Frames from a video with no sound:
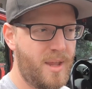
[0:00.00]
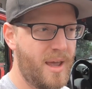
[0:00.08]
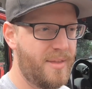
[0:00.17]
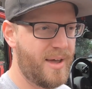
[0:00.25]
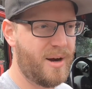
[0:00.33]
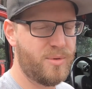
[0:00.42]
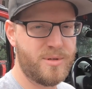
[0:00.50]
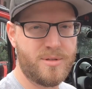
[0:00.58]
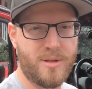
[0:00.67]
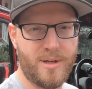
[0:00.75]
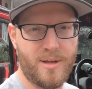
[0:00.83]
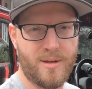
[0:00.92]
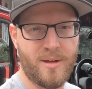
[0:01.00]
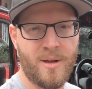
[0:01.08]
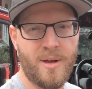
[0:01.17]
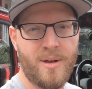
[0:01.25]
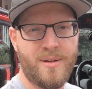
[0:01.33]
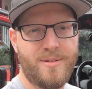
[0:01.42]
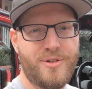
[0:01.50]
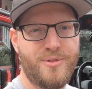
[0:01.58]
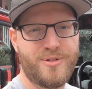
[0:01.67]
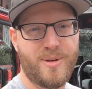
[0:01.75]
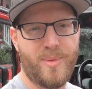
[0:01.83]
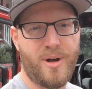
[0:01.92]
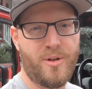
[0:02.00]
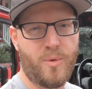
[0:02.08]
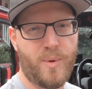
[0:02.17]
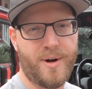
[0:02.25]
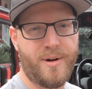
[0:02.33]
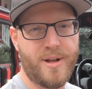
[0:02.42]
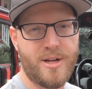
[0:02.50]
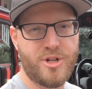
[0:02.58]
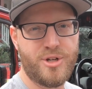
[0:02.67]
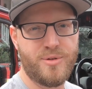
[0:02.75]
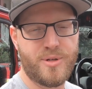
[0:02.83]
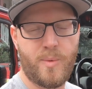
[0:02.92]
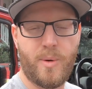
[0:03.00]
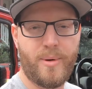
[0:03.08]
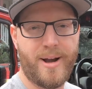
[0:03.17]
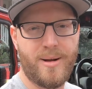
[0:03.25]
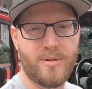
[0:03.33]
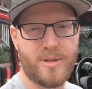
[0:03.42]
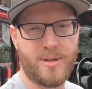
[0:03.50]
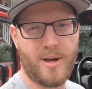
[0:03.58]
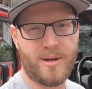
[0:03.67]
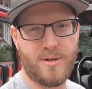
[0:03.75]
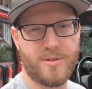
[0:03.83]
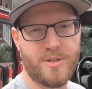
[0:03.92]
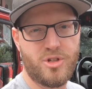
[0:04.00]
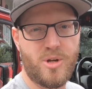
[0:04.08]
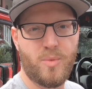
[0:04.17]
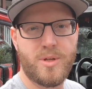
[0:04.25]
and that was leading to some other weird issues, and we weren't able to diagnose the Jeep.